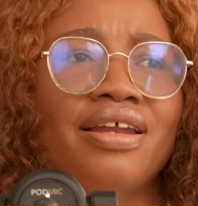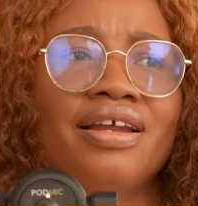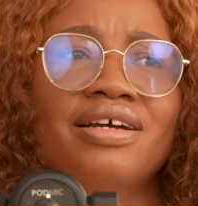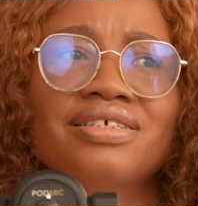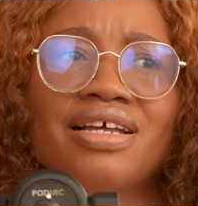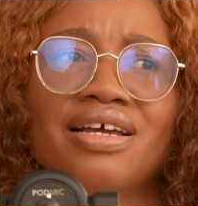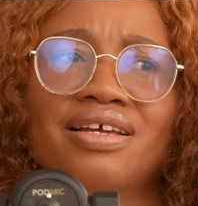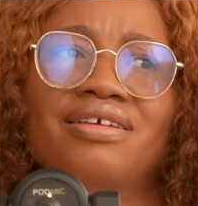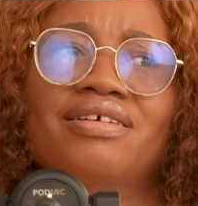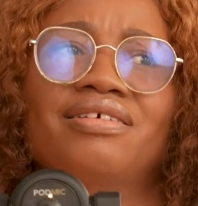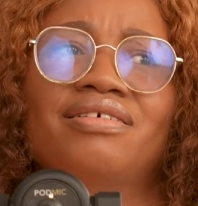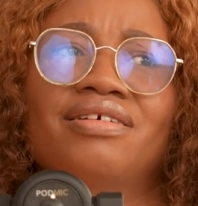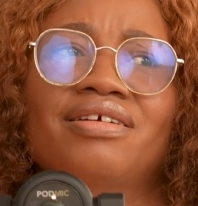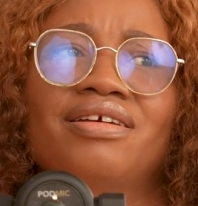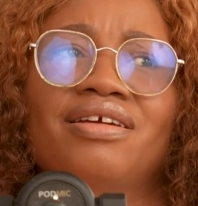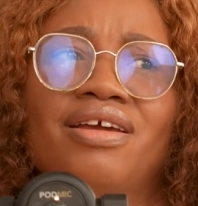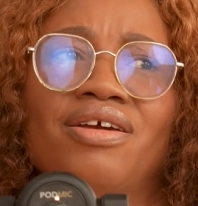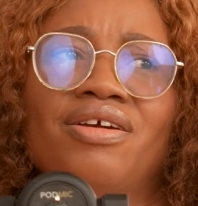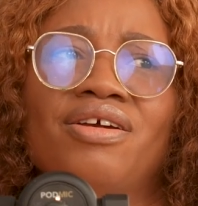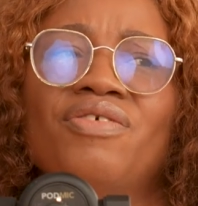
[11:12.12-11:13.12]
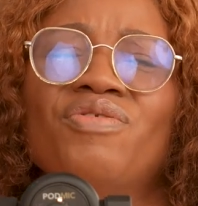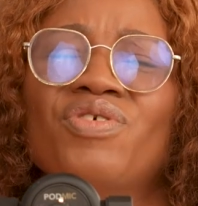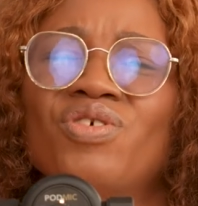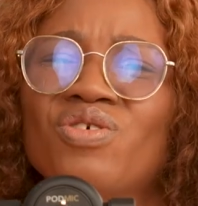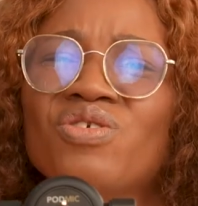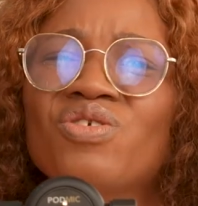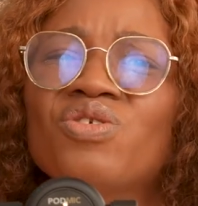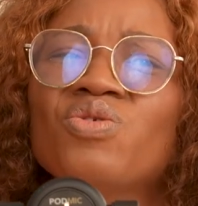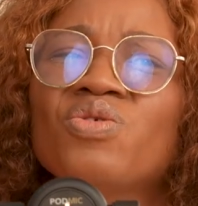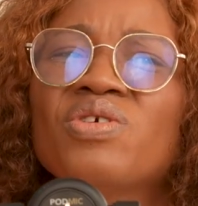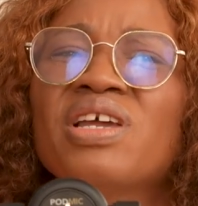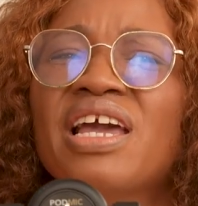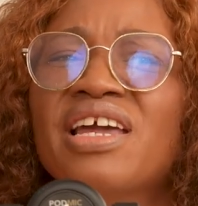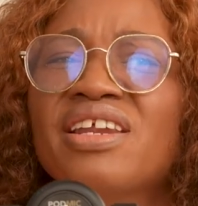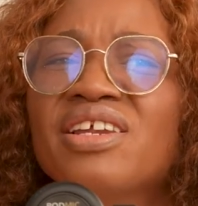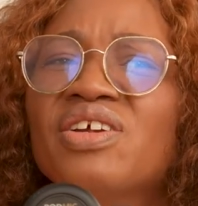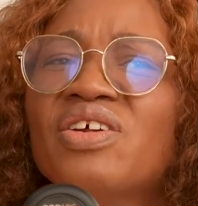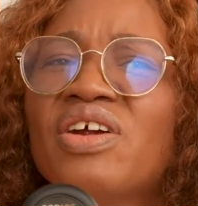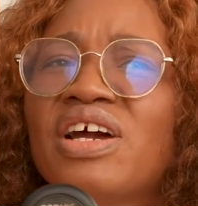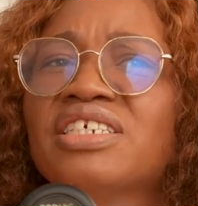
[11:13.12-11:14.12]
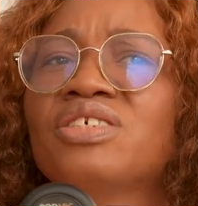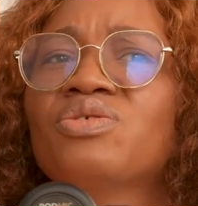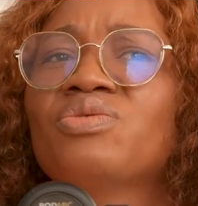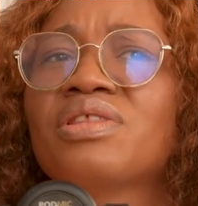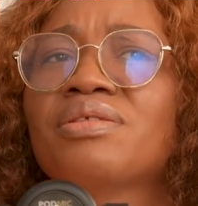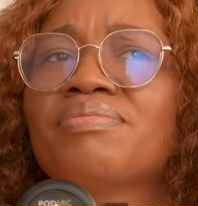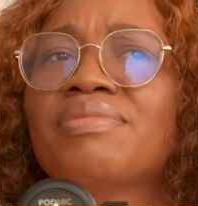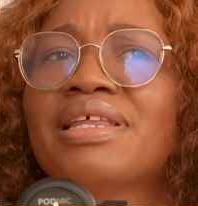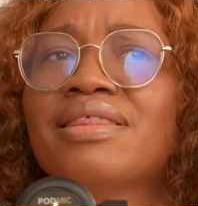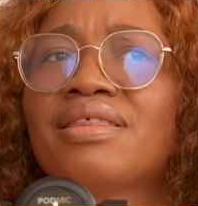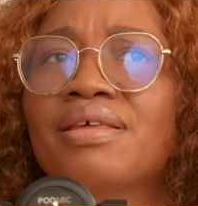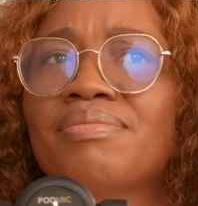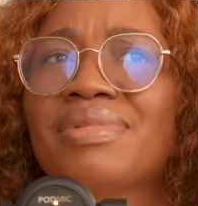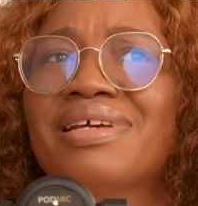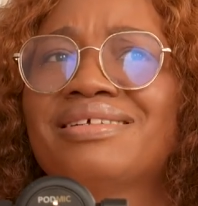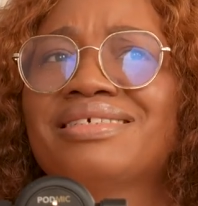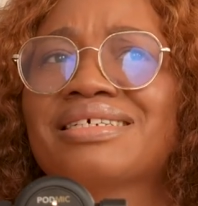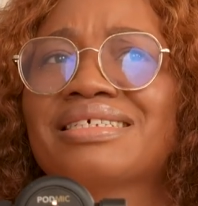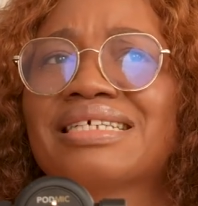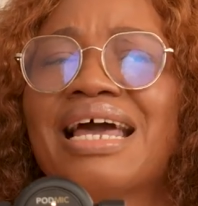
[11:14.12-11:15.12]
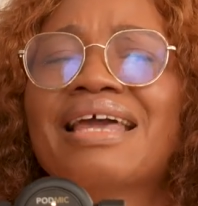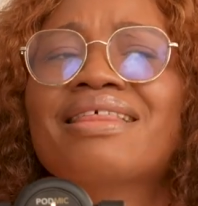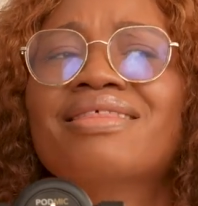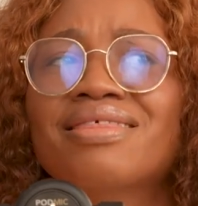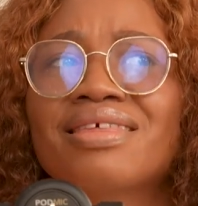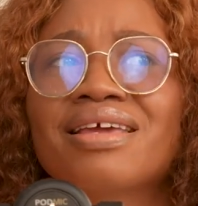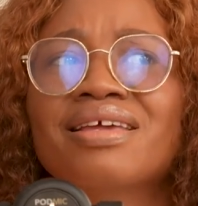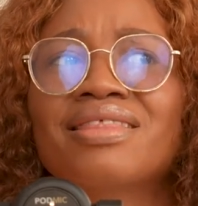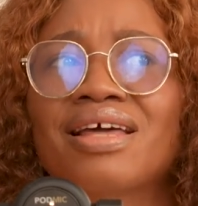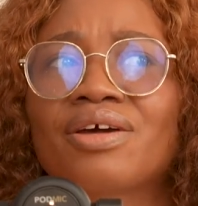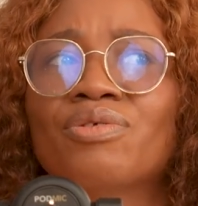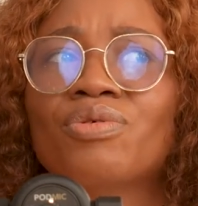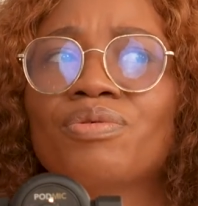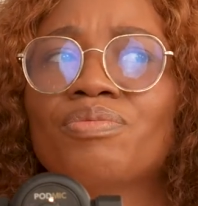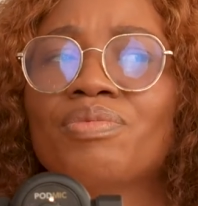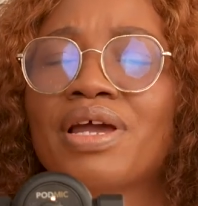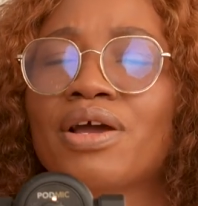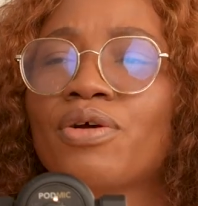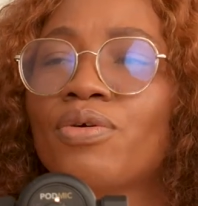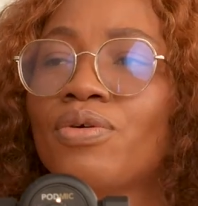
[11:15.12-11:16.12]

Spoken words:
And I was like, if you could do Candy Crush with mathematics, I think that would be a